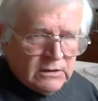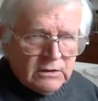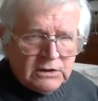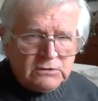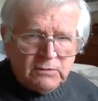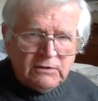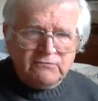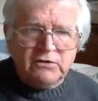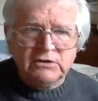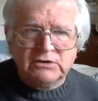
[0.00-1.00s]
It's quite
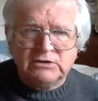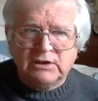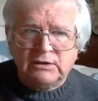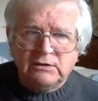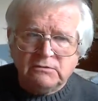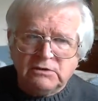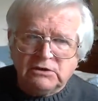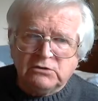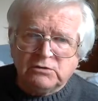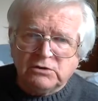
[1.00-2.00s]
versatile,
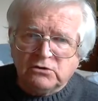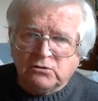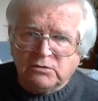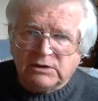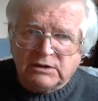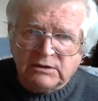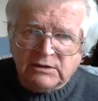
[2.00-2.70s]
things you can do with it.